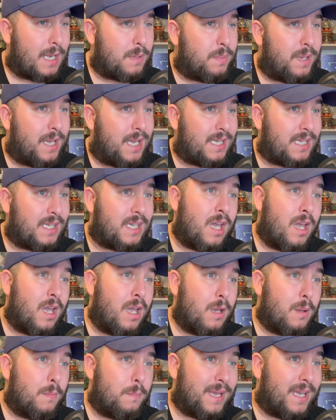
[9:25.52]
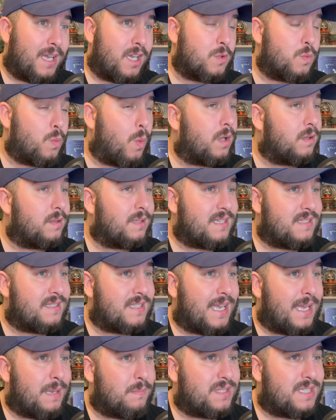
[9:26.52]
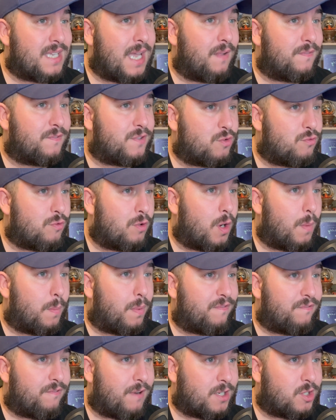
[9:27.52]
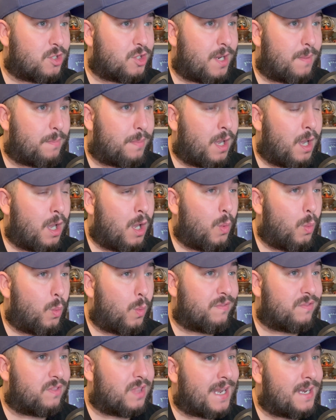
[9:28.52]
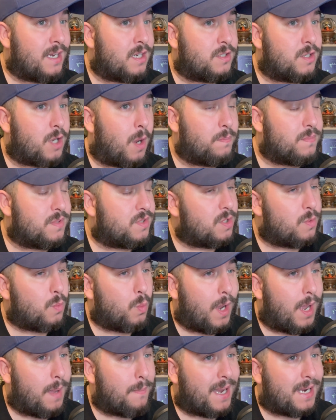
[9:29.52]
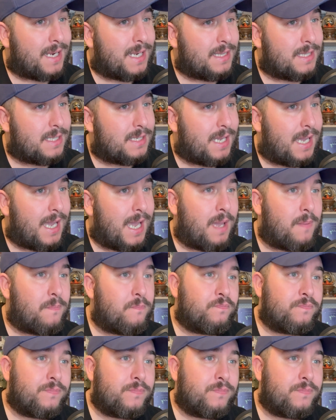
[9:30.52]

IP because Walt Disney himself struck up a friendship with Leonard Thompson way back in the day.